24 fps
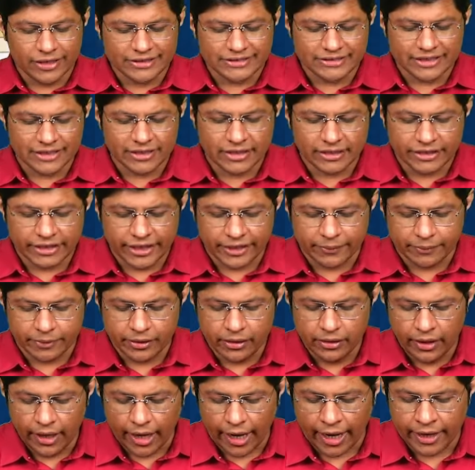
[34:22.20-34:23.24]
see the table
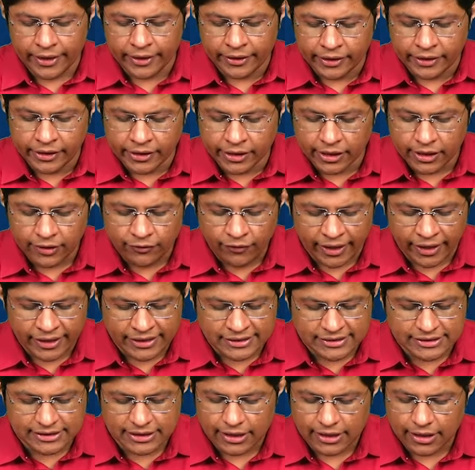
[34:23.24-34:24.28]
and
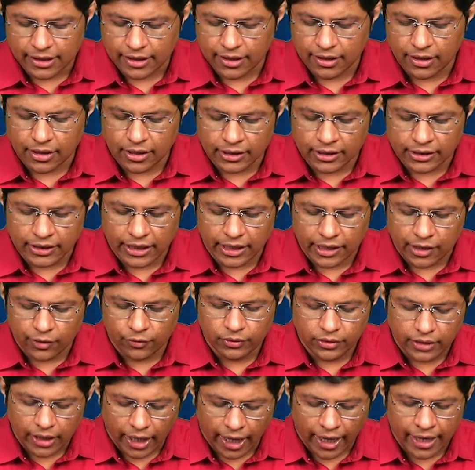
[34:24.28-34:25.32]
year-wise, current account
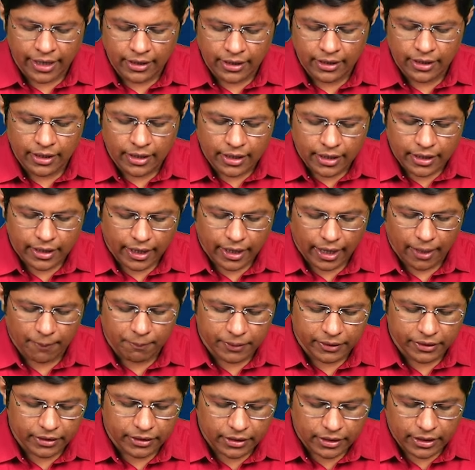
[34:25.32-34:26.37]
and
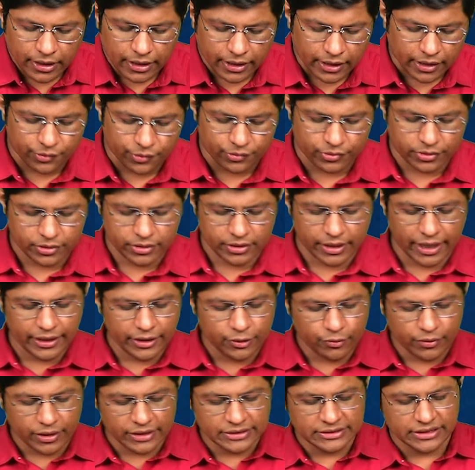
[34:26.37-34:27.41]
capital account, right? You
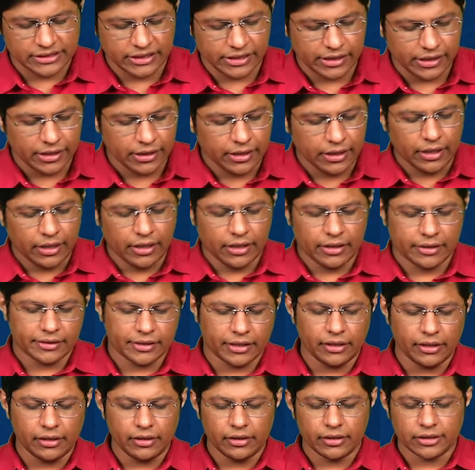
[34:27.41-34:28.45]
can see
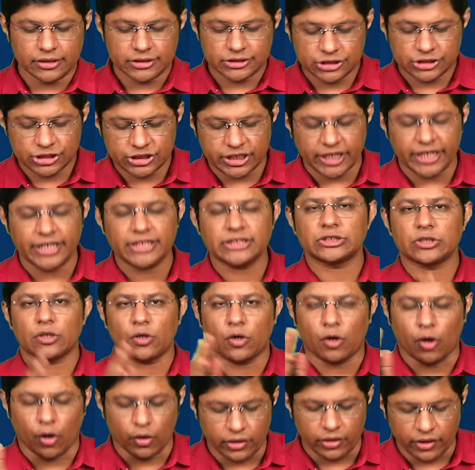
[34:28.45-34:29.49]
the change
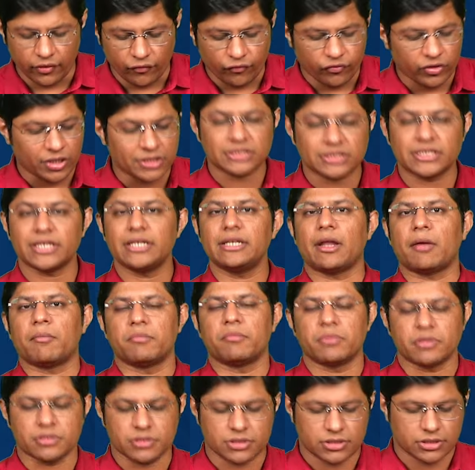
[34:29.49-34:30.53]
or difference in
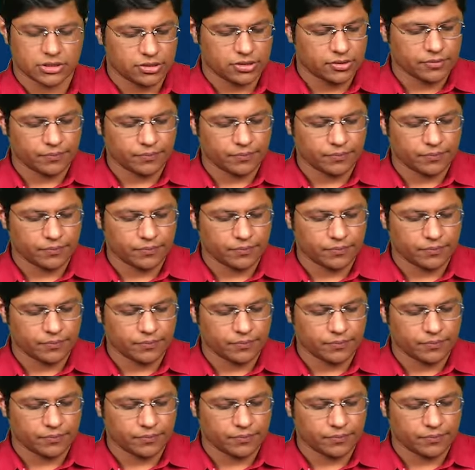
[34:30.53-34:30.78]
numbers.